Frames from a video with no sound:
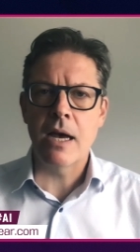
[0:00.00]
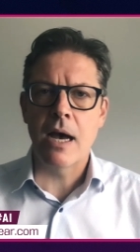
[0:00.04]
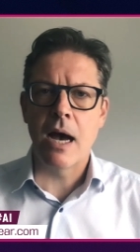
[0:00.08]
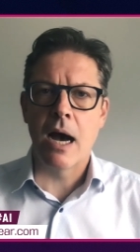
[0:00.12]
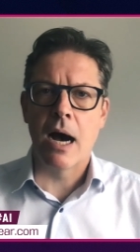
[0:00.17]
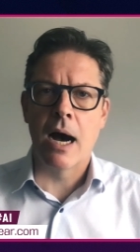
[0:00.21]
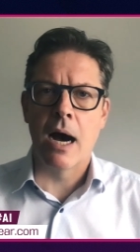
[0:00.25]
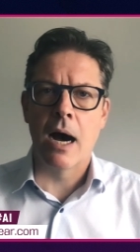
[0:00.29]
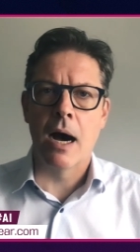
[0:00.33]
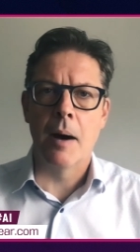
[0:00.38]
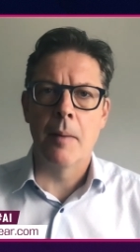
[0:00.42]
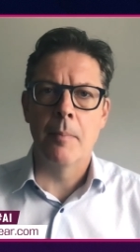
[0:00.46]

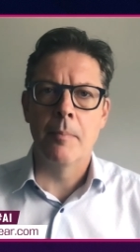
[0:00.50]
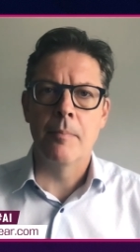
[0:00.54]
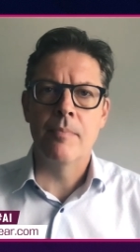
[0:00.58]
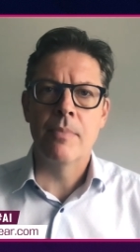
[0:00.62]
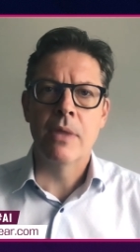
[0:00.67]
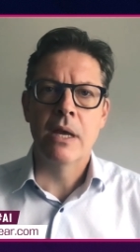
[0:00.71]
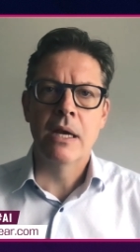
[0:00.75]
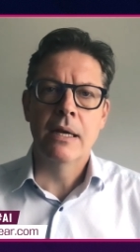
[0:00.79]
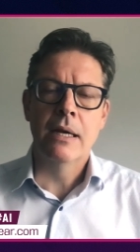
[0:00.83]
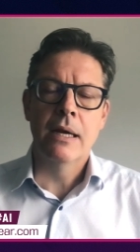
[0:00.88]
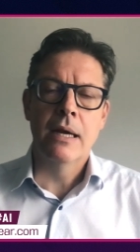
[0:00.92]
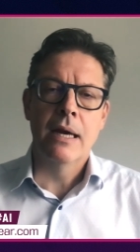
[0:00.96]
Um,
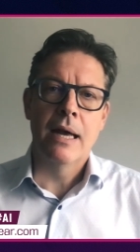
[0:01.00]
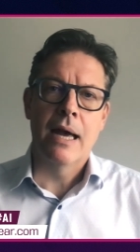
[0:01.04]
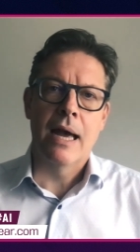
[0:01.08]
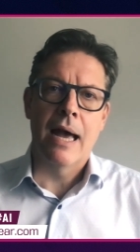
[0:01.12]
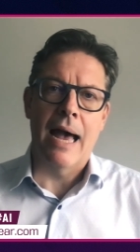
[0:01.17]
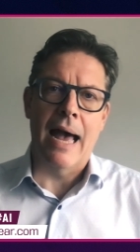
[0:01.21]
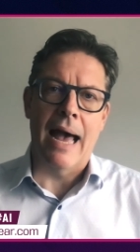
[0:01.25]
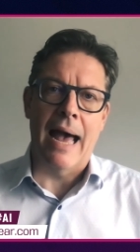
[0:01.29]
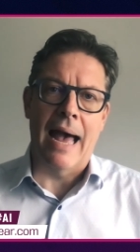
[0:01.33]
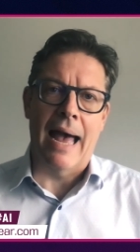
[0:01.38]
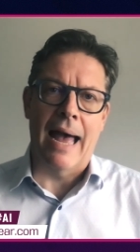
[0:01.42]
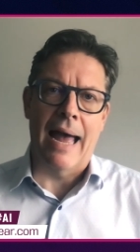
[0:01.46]

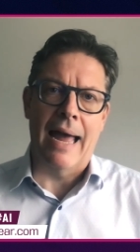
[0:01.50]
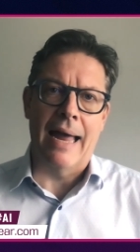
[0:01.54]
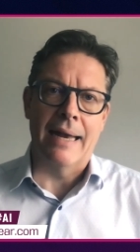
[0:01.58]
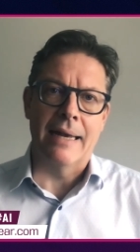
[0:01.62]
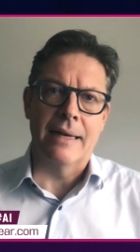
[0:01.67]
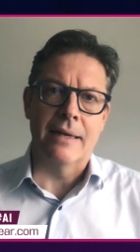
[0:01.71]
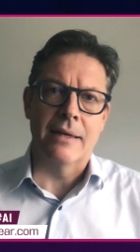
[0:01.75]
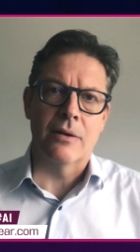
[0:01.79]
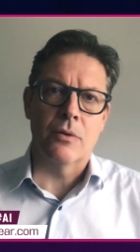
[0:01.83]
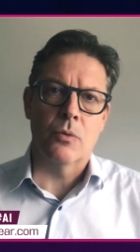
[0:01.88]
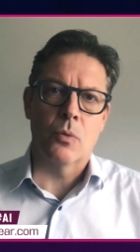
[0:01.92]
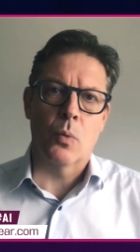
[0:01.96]

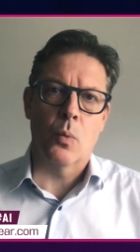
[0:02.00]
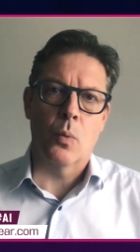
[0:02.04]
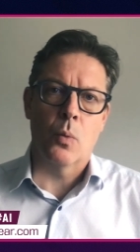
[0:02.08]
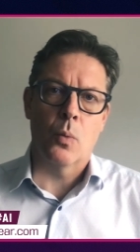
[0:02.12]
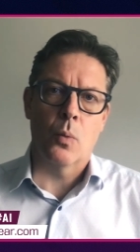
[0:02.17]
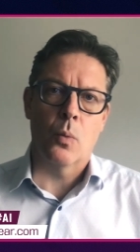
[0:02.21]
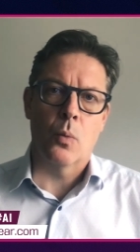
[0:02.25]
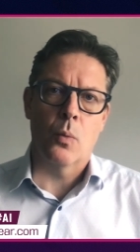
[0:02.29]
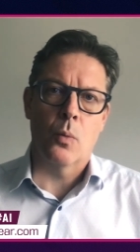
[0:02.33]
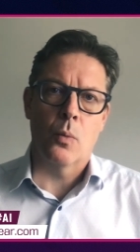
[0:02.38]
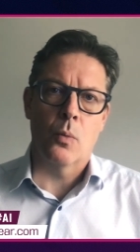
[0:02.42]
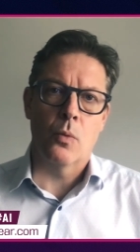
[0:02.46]
and
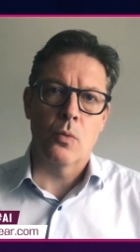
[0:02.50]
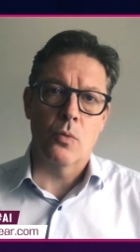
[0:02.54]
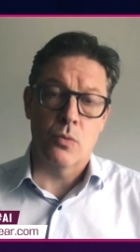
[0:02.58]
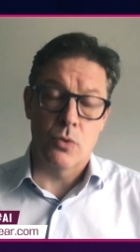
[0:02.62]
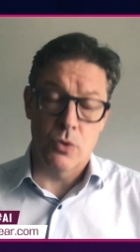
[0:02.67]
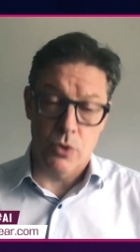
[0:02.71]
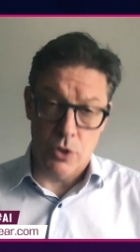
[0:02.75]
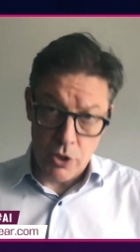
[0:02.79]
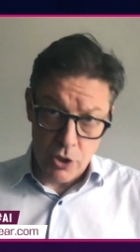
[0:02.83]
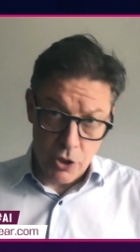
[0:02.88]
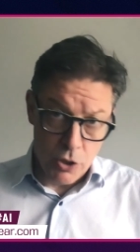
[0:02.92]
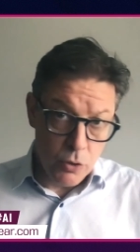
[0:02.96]

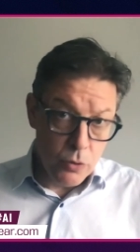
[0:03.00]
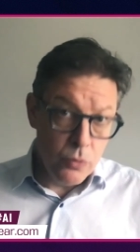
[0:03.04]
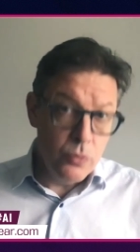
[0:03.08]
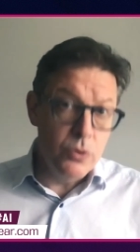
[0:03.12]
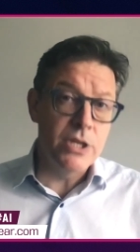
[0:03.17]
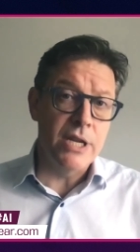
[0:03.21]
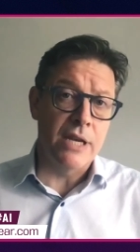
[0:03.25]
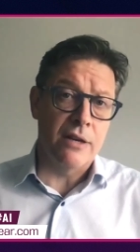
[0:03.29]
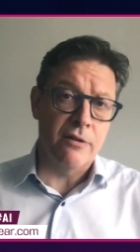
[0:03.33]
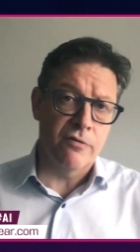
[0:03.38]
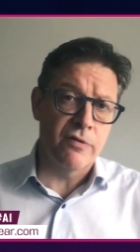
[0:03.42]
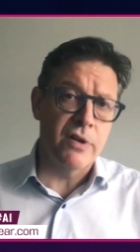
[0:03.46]

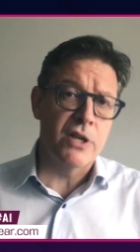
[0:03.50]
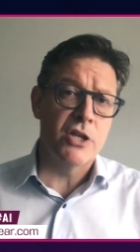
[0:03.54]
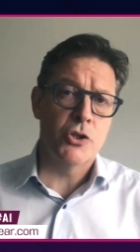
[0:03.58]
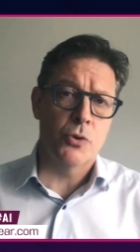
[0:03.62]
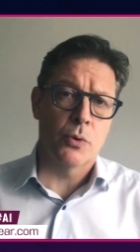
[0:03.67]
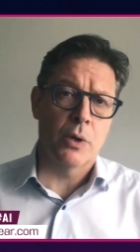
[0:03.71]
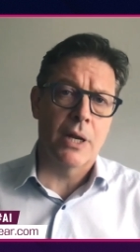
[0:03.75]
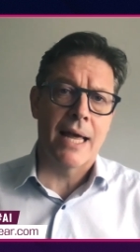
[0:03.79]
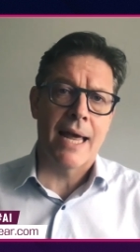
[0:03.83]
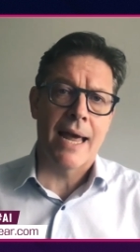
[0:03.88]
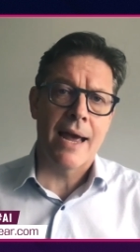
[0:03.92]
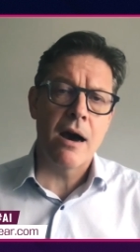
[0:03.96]
using
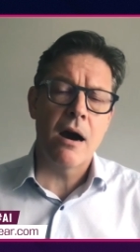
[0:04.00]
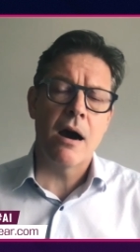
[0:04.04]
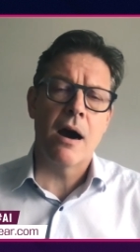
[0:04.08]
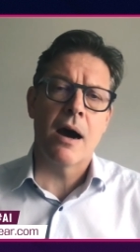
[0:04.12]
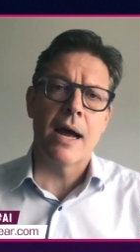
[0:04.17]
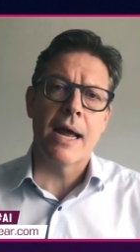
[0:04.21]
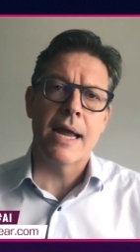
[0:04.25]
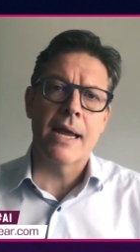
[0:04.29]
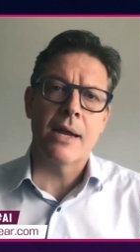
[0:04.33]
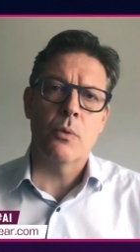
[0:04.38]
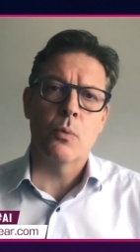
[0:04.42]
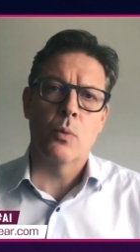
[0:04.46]
visual
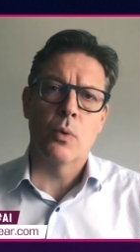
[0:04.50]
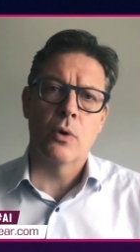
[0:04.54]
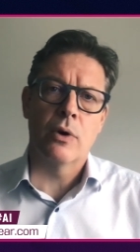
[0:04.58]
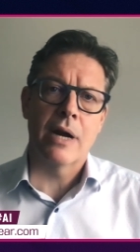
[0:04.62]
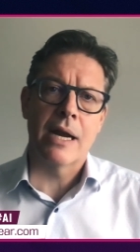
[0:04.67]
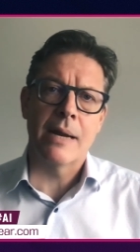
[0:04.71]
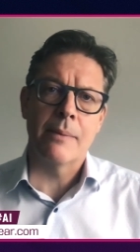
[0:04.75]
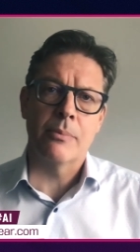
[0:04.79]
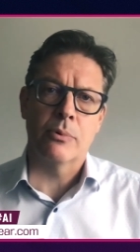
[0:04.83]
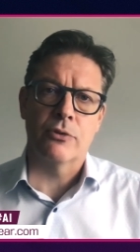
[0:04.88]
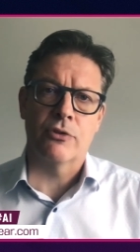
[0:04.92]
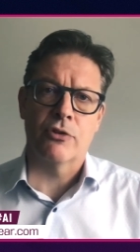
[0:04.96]
AI, we're
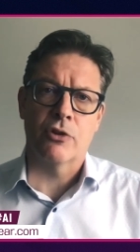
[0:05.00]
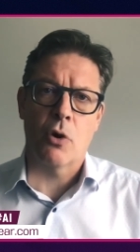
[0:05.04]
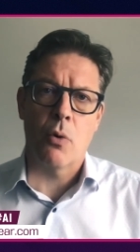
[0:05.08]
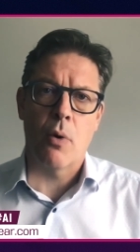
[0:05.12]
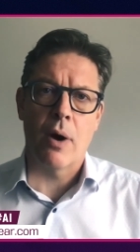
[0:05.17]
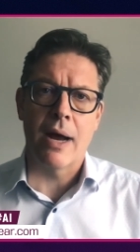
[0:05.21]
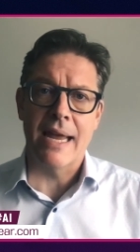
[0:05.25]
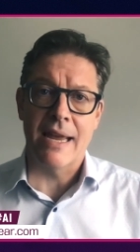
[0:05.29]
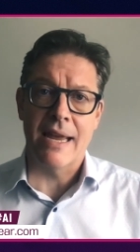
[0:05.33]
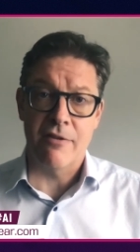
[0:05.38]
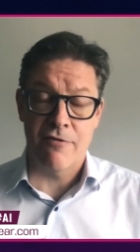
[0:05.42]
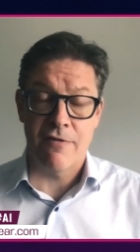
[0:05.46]
able to
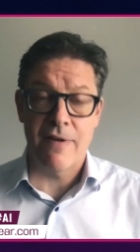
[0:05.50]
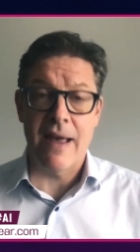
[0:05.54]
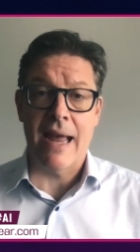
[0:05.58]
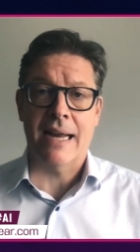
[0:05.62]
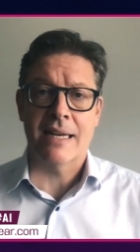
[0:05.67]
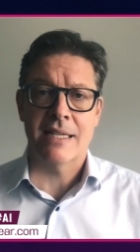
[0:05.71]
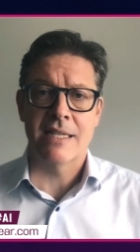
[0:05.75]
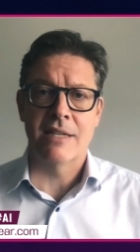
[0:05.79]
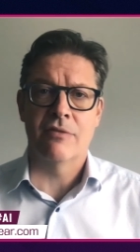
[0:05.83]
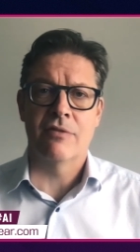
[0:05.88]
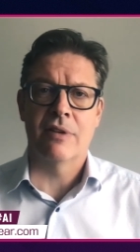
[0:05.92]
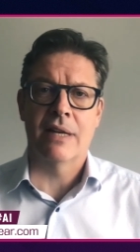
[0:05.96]
quite
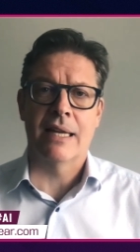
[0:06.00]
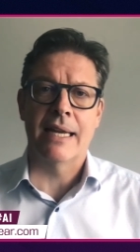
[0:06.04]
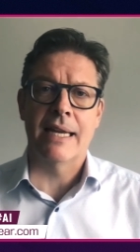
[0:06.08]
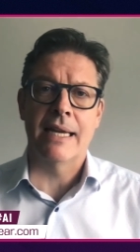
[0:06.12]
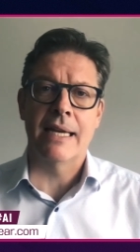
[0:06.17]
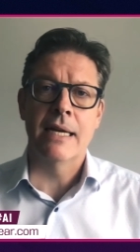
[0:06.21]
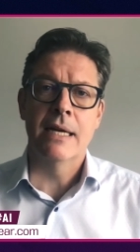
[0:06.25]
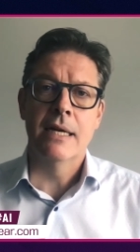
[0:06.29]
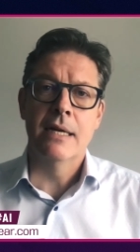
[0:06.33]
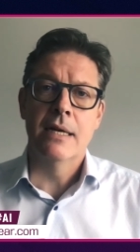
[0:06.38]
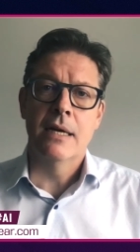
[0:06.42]
effectively